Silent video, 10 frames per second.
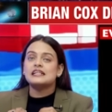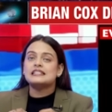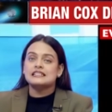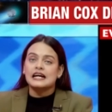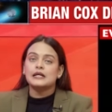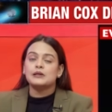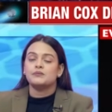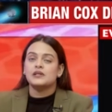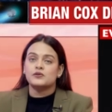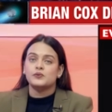time
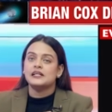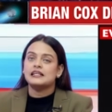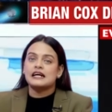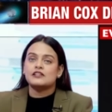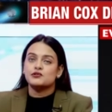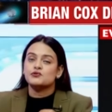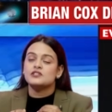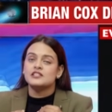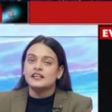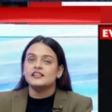that we will get to
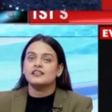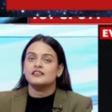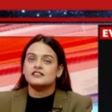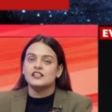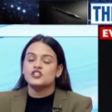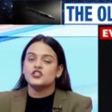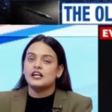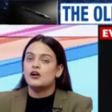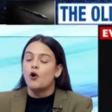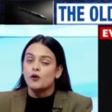study such an
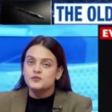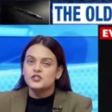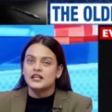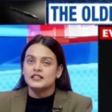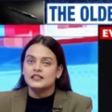object.